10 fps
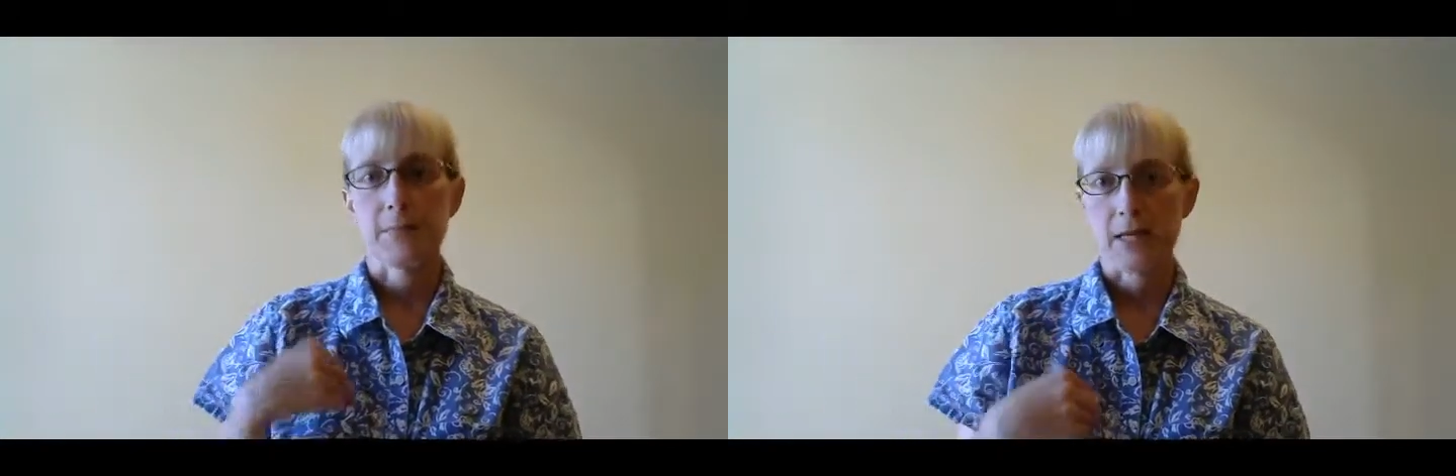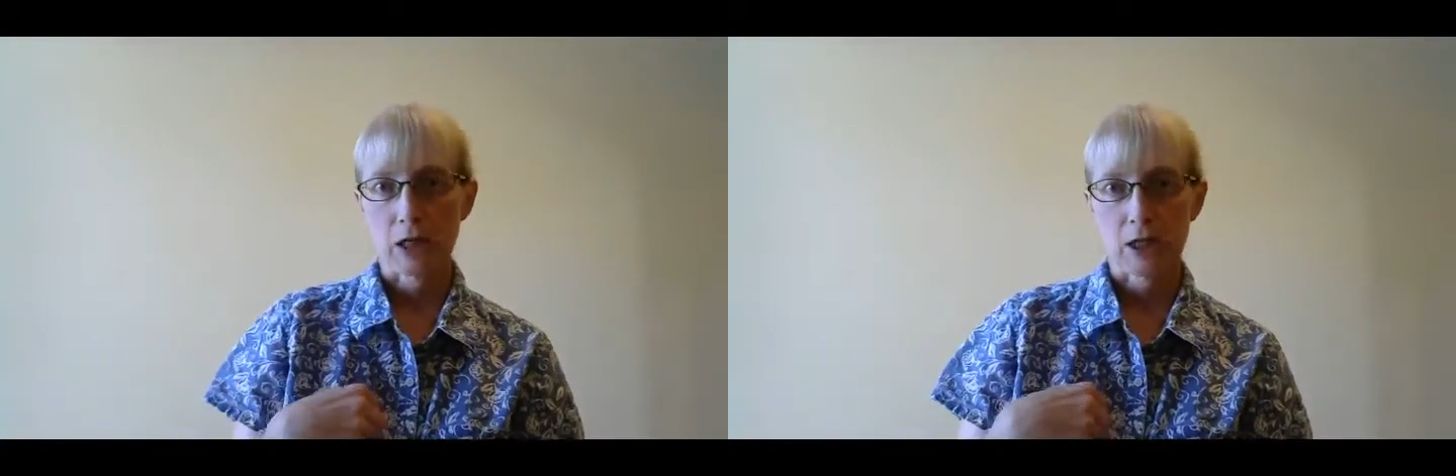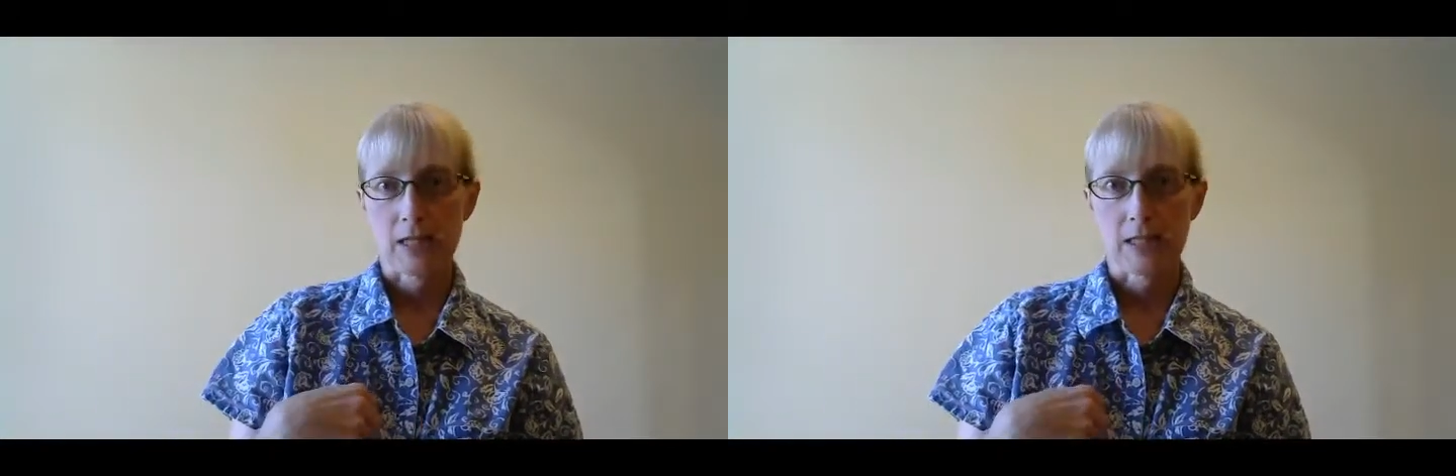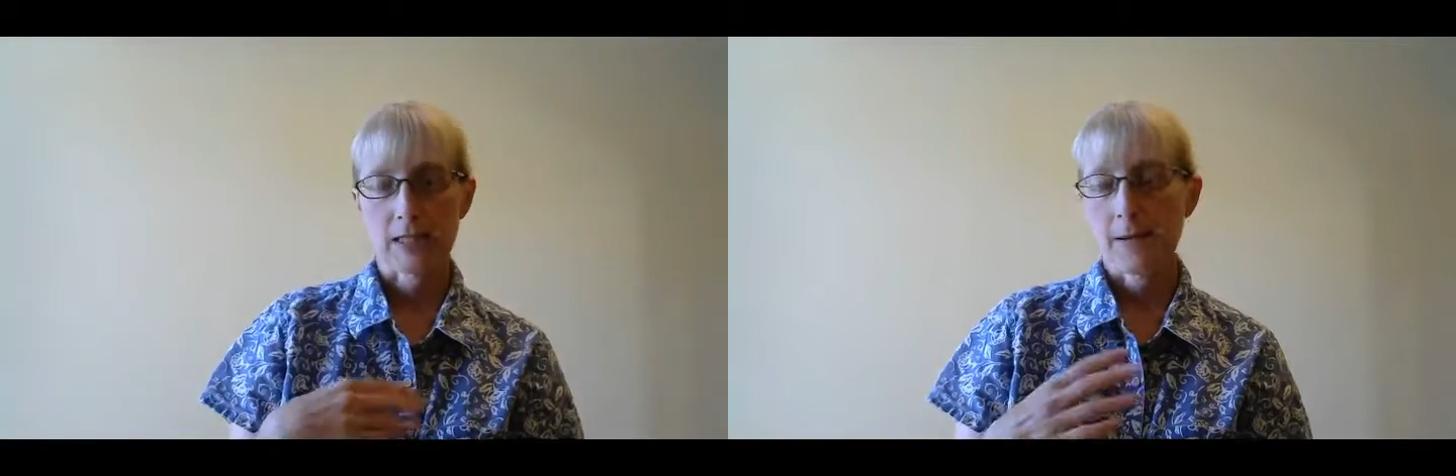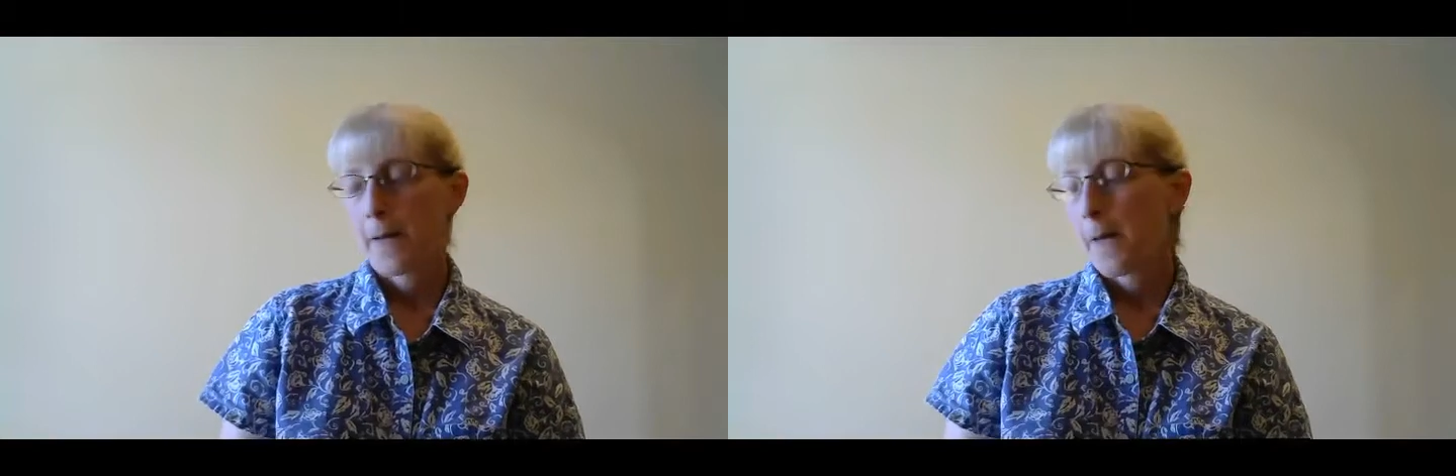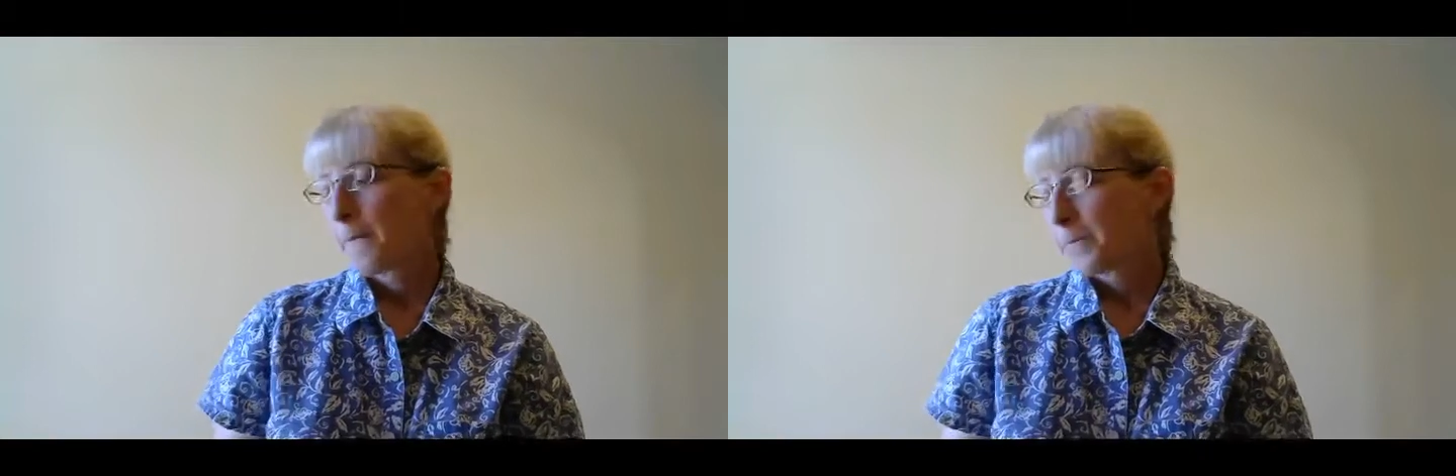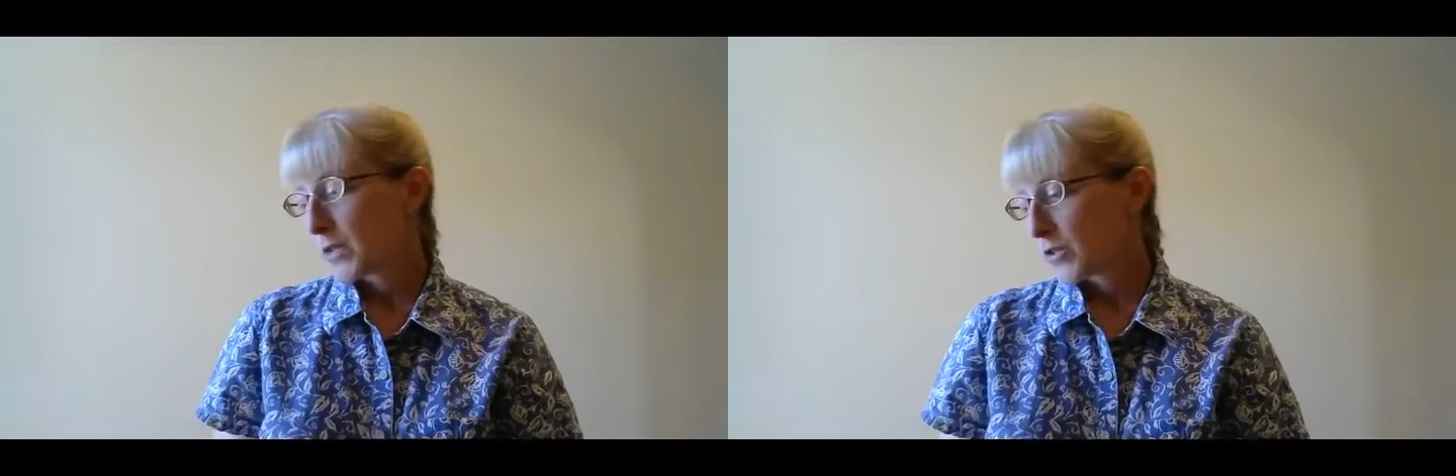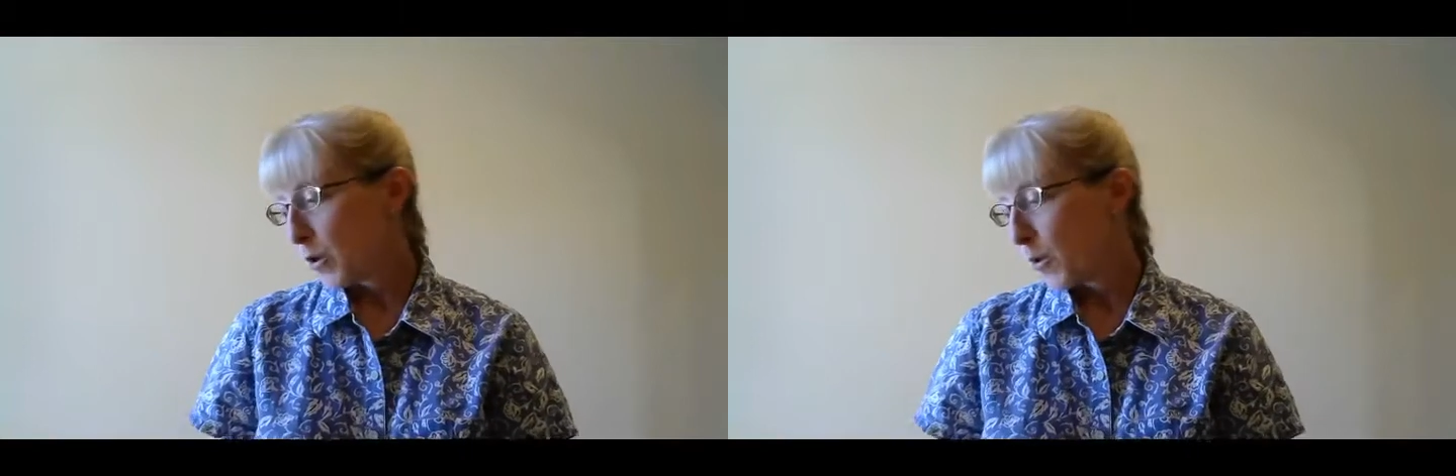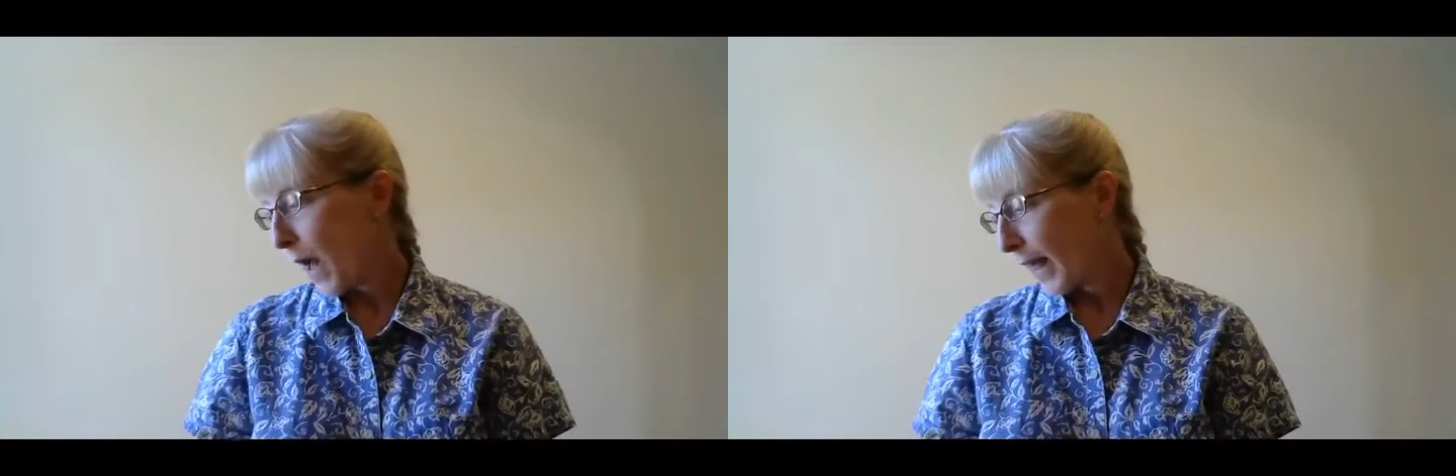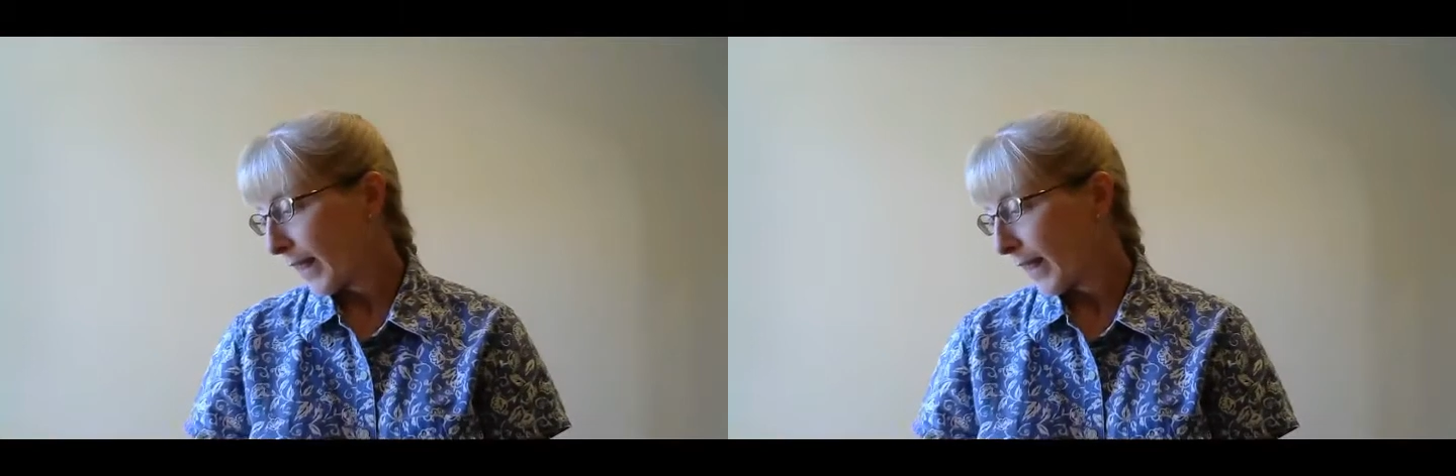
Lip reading: me goodies. So